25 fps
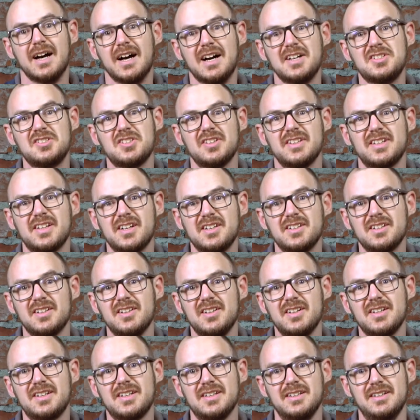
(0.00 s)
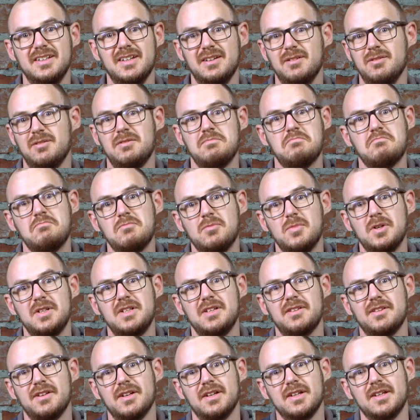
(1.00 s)
I actually kind of like it now. What do
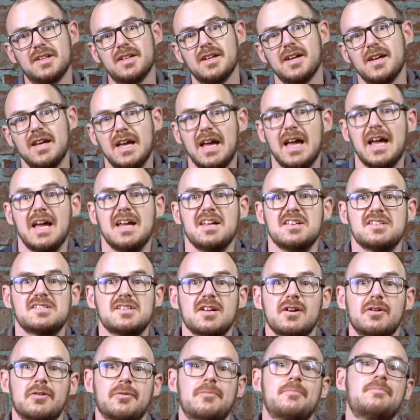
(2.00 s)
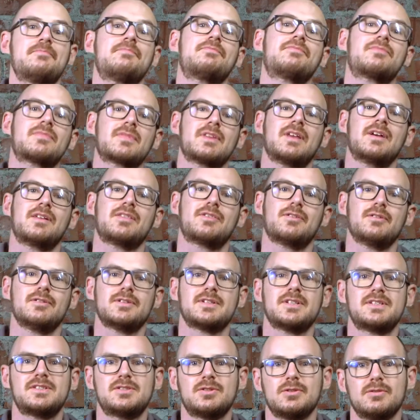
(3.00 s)
you think? So, I thought
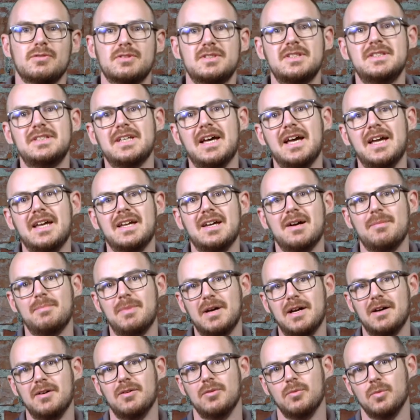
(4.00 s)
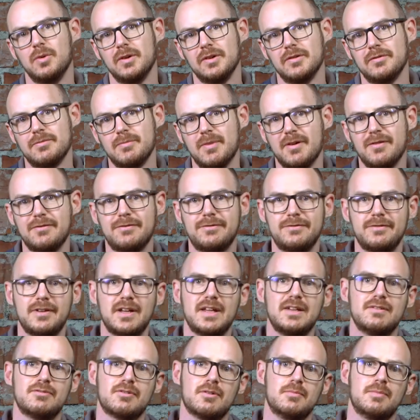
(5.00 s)
I'd talk today about one of my
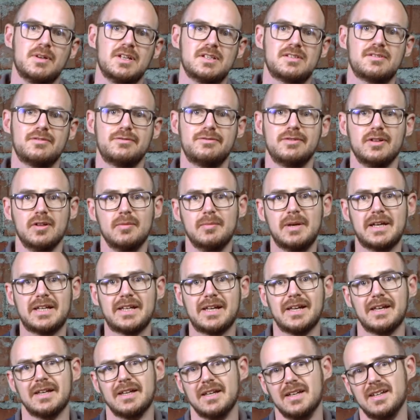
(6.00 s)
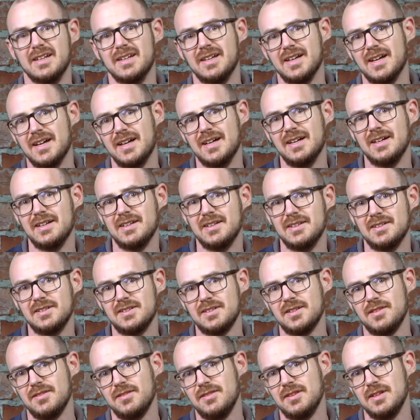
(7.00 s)
favourite bits of filmmaking gear
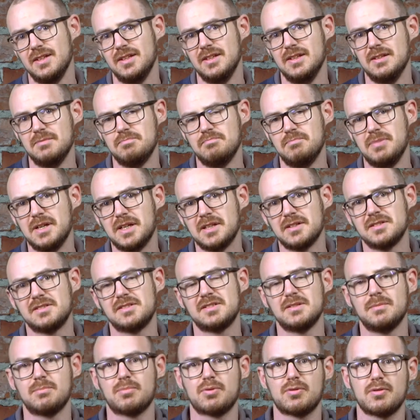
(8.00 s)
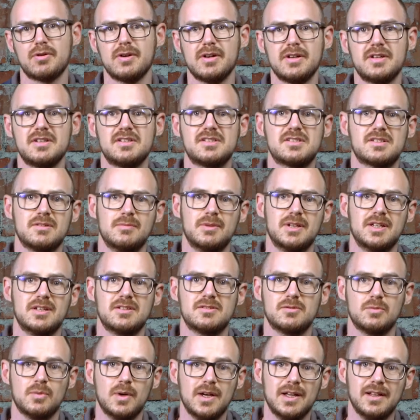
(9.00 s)
and the biggest surprise to me
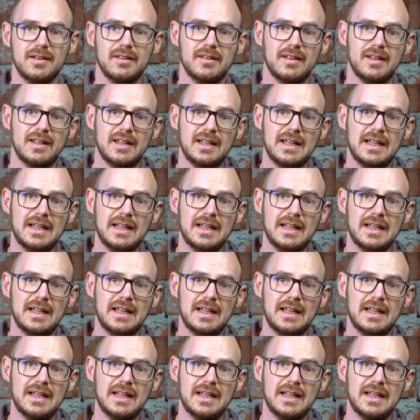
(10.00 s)
as well.